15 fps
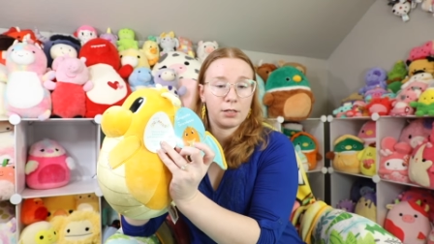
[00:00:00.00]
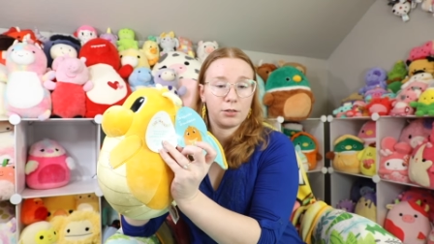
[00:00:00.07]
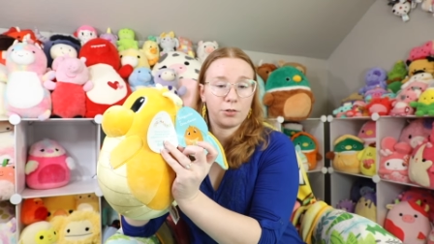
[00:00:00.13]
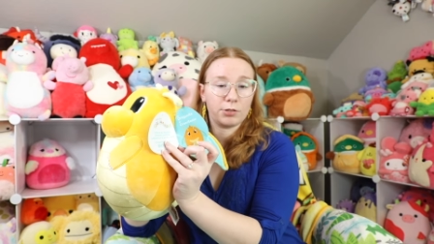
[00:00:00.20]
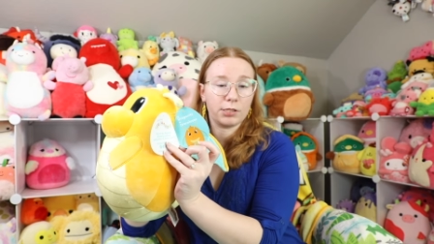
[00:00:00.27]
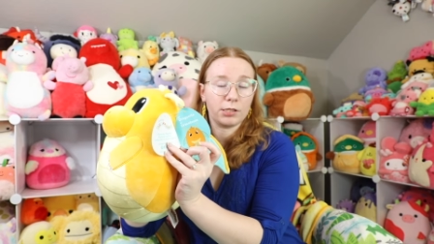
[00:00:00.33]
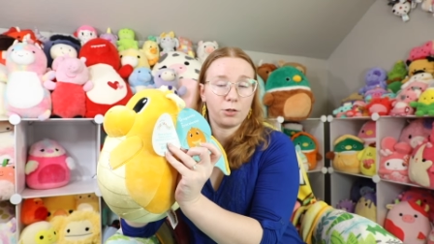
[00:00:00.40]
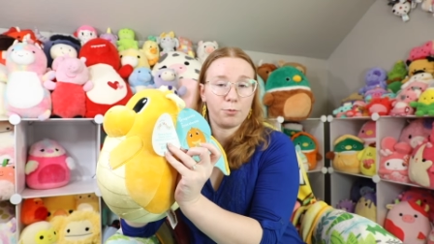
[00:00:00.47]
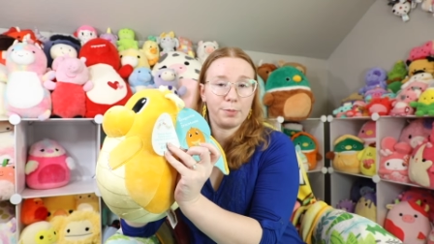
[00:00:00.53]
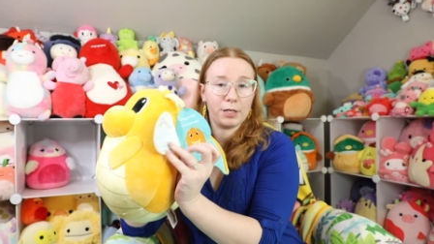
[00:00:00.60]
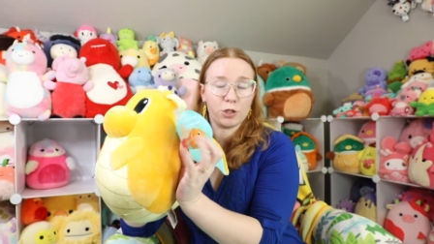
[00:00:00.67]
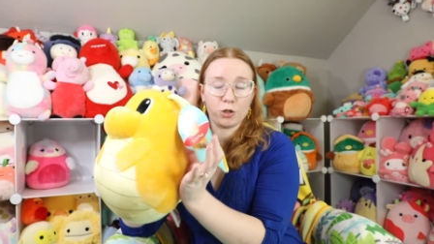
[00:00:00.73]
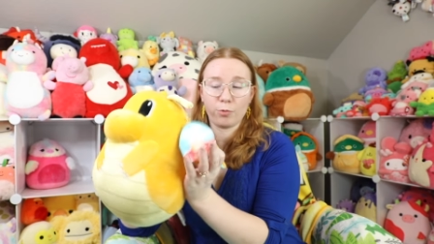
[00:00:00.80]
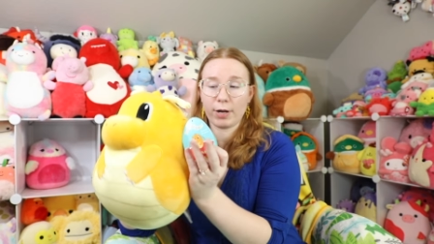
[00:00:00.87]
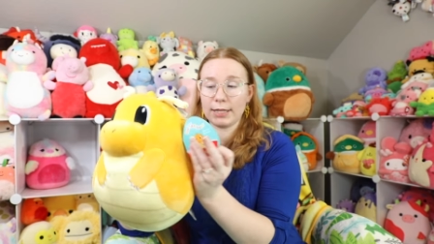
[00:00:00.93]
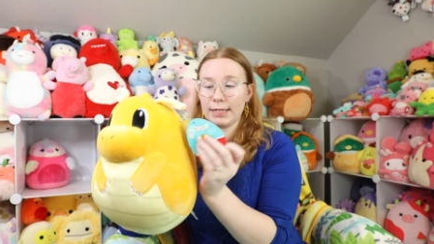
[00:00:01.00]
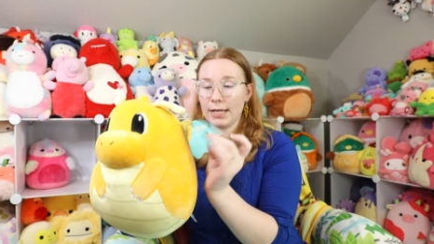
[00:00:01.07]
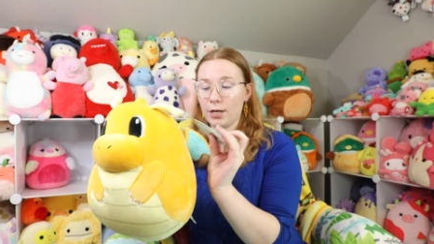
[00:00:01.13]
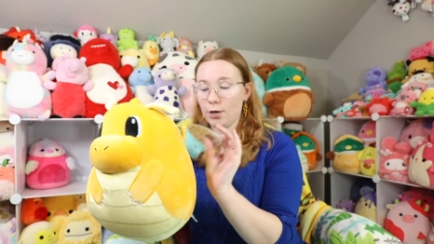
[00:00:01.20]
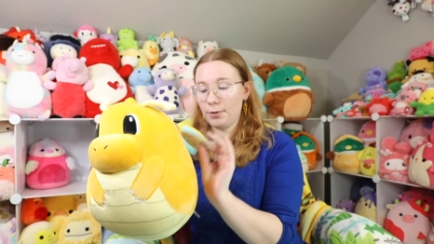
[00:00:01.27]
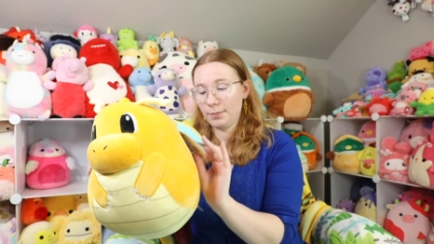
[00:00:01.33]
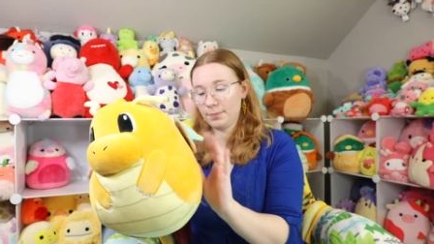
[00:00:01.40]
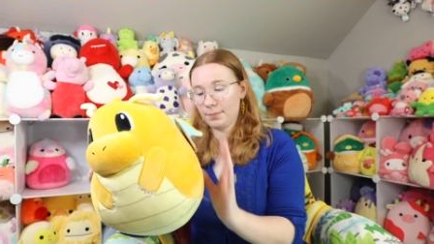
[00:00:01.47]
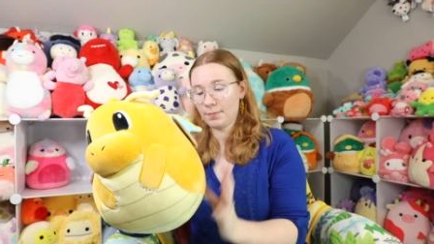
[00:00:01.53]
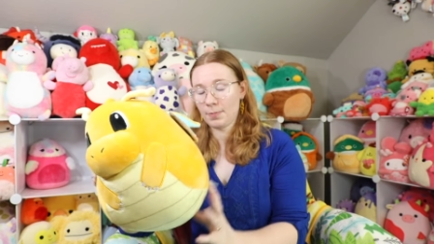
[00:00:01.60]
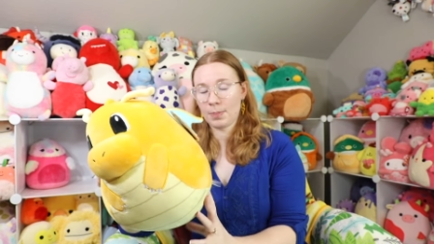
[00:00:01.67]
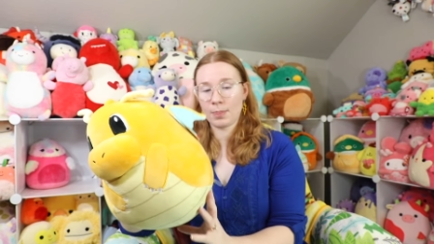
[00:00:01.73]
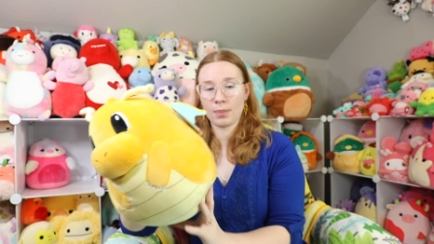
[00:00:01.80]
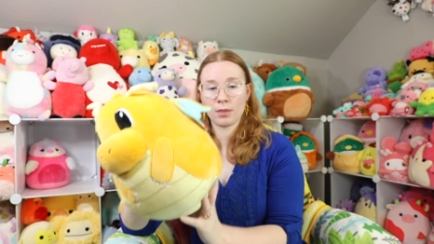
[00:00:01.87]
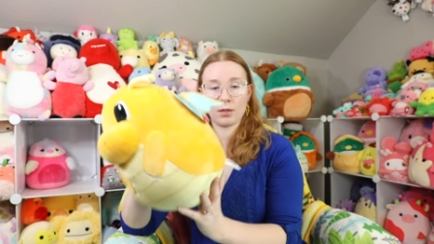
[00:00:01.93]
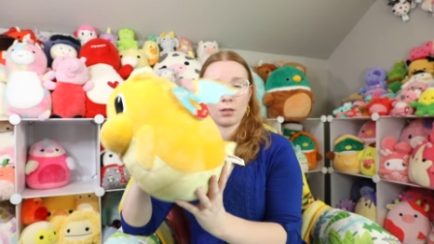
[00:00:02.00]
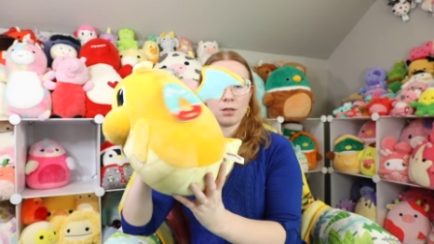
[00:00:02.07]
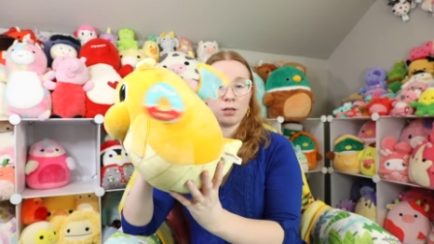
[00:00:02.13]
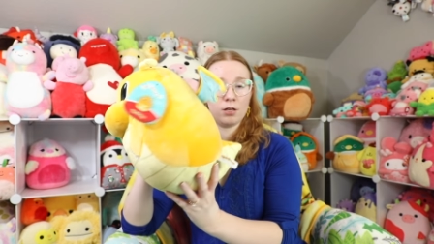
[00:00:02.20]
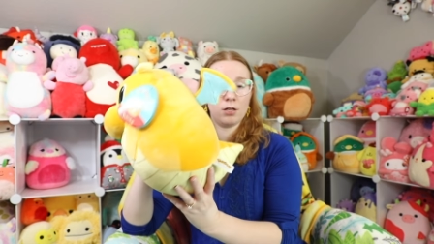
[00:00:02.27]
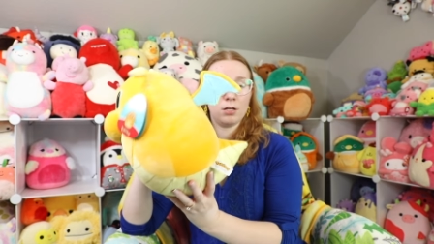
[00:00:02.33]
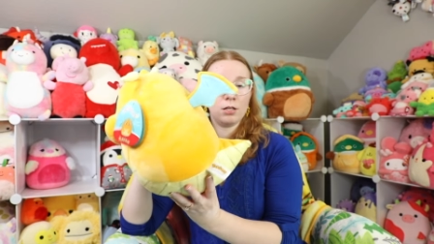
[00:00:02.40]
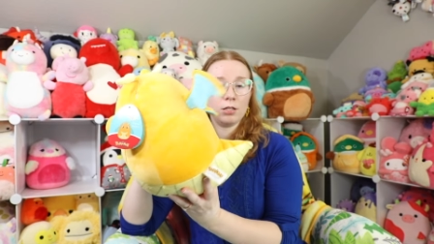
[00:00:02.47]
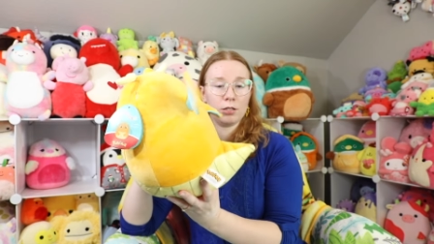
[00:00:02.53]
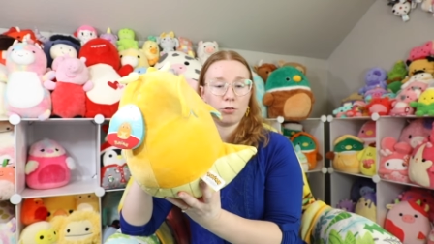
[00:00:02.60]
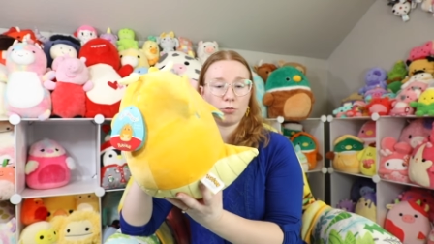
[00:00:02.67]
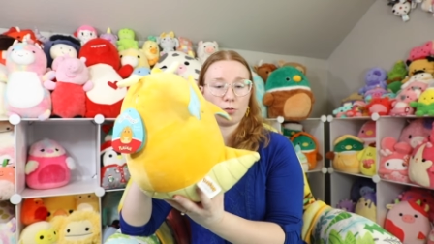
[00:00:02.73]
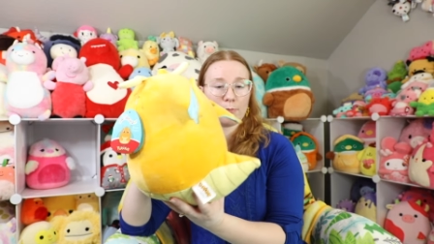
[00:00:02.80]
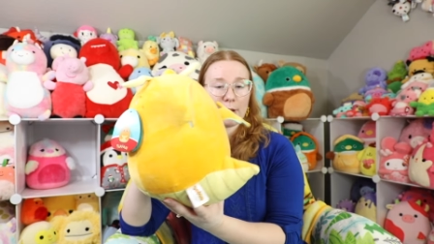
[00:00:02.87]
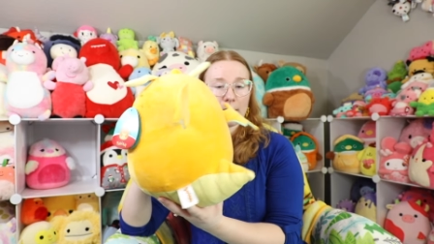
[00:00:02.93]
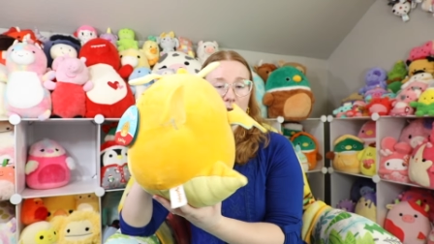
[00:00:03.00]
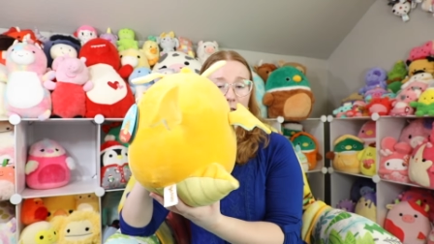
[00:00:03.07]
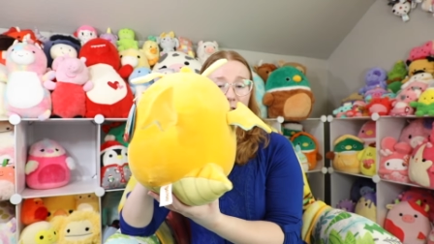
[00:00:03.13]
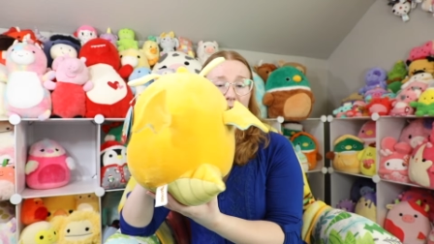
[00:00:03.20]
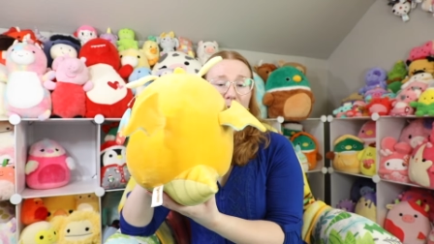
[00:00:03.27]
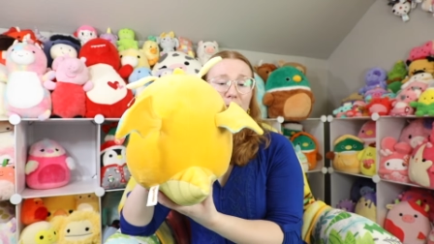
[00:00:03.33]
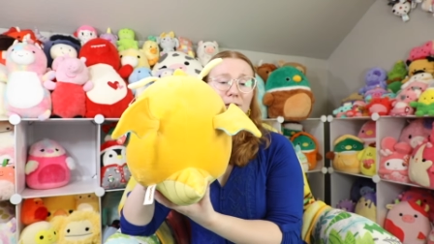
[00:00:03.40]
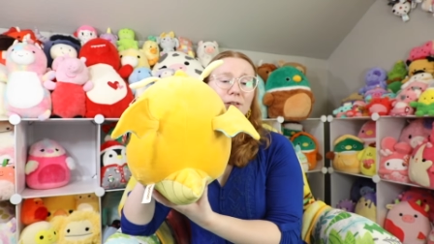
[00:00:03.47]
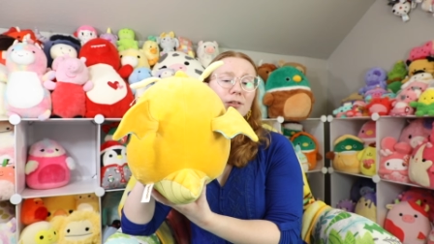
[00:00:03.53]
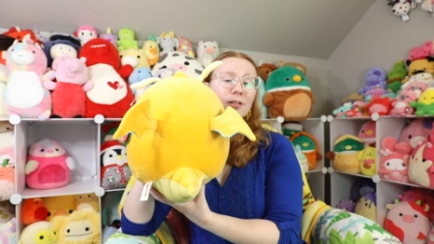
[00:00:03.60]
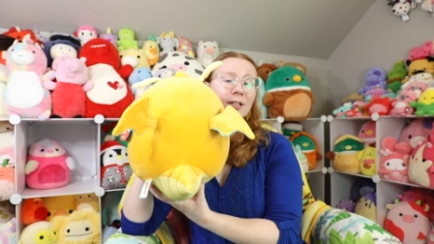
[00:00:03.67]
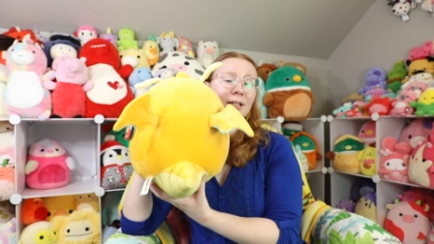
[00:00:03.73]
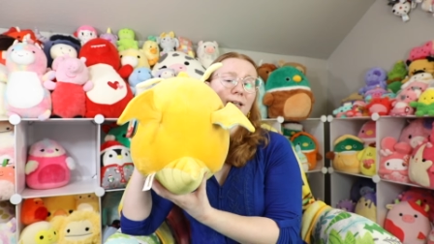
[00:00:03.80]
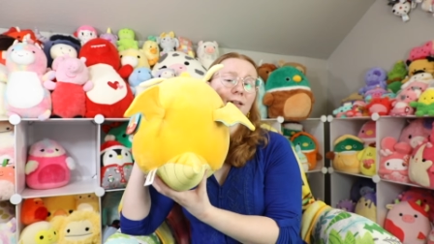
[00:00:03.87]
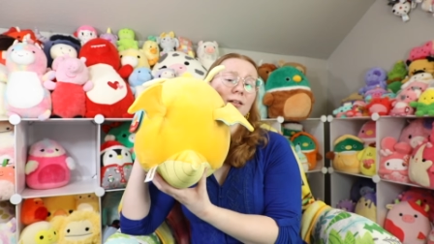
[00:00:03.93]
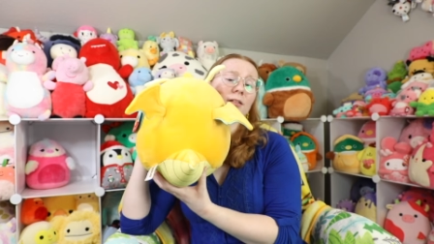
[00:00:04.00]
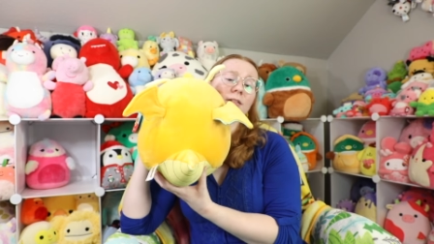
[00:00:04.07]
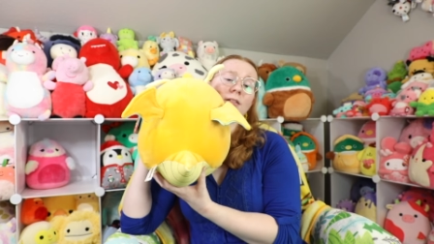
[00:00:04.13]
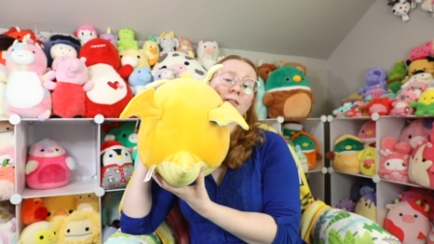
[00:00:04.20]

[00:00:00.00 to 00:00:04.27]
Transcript: there's his little picture right there. There's the back of him. Look at.